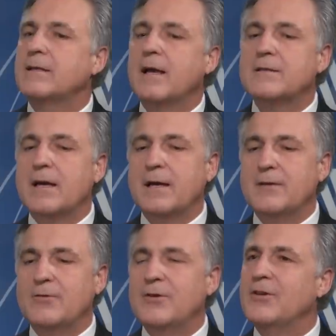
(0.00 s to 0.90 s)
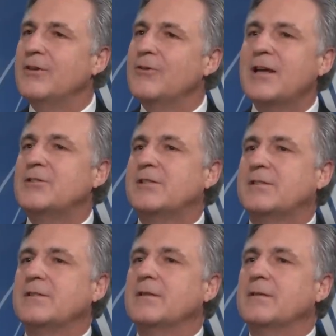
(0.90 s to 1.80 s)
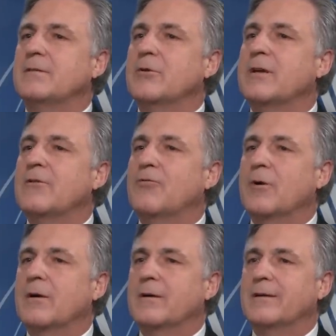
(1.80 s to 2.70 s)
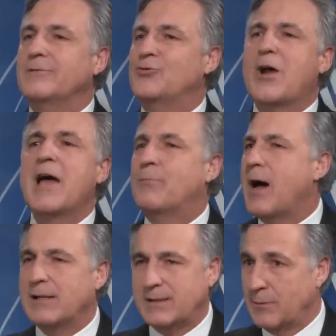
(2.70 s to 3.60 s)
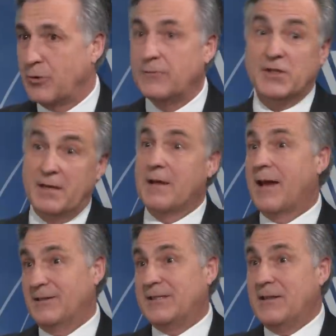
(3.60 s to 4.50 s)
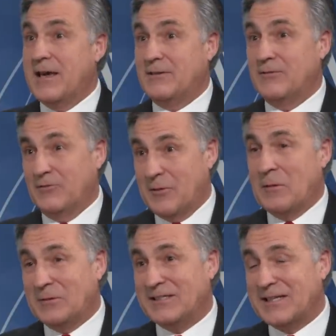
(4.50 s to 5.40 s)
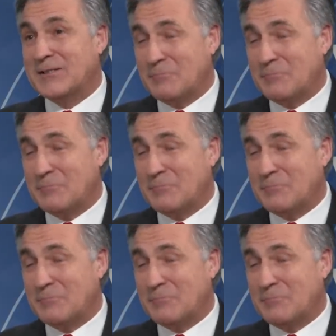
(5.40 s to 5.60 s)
Uh, uh, you, are not just uh, looking for uh, dry policy briefs, and I say that from a place that